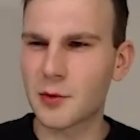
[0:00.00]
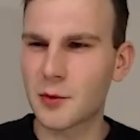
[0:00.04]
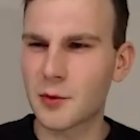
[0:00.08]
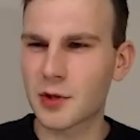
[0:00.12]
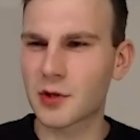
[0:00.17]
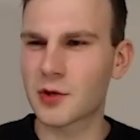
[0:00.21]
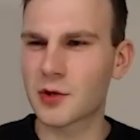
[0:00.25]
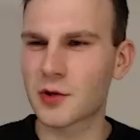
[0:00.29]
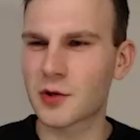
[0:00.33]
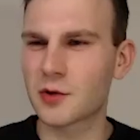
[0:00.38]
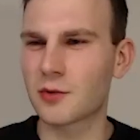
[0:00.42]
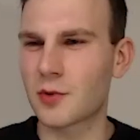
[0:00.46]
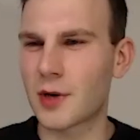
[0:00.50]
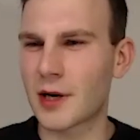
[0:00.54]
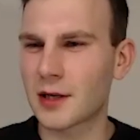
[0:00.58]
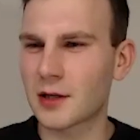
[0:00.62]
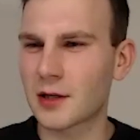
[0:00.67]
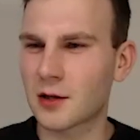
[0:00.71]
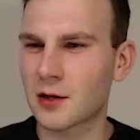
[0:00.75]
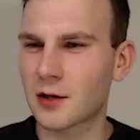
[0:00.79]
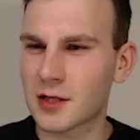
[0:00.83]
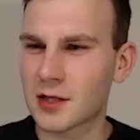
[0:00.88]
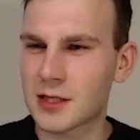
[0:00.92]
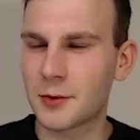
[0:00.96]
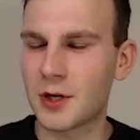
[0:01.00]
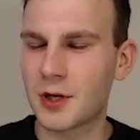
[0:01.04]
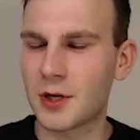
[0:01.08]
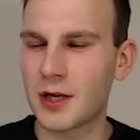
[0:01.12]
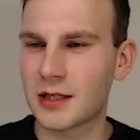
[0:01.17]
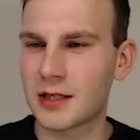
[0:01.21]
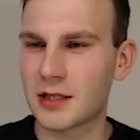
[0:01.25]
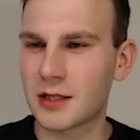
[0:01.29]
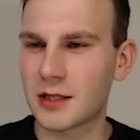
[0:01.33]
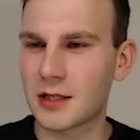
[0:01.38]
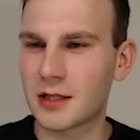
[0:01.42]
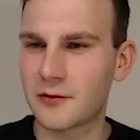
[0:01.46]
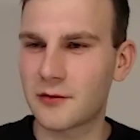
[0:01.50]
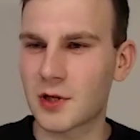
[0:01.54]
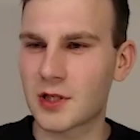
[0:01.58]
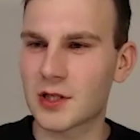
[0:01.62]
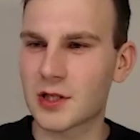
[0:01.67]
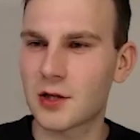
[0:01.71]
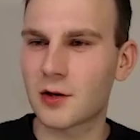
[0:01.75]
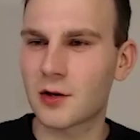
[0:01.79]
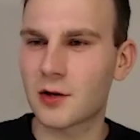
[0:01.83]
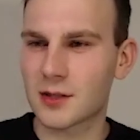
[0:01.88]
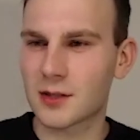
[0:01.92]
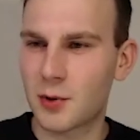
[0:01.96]
and we want to run it on a simulator
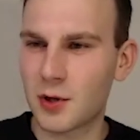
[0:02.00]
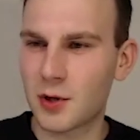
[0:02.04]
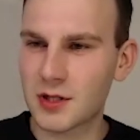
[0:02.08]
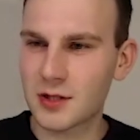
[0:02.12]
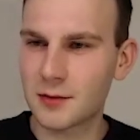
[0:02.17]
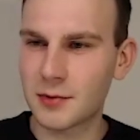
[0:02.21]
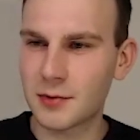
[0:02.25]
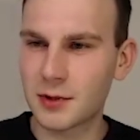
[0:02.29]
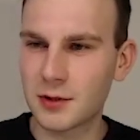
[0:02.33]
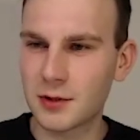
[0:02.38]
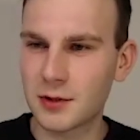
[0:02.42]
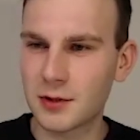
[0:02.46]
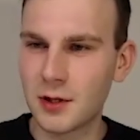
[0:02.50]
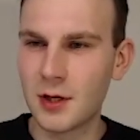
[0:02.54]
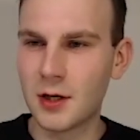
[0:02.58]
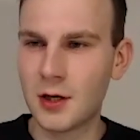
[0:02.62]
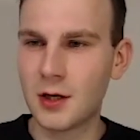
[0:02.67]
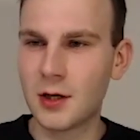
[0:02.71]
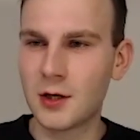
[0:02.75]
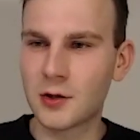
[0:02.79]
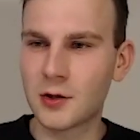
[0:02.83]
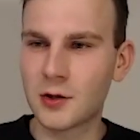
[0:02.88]
for as long as possible